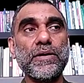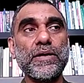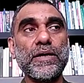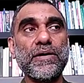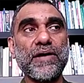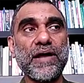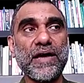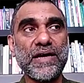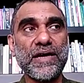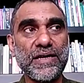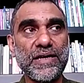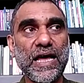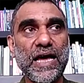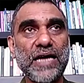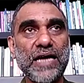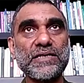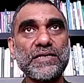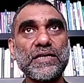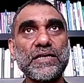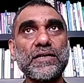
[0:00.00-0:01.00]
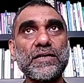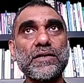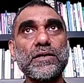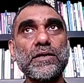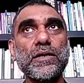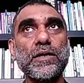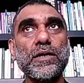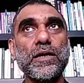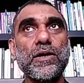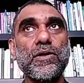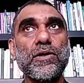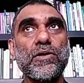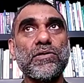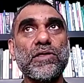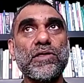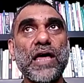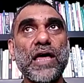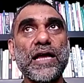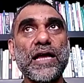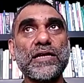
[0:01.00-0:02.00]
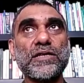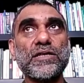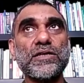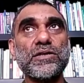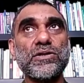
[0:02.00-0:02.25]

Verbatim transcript: recognizing that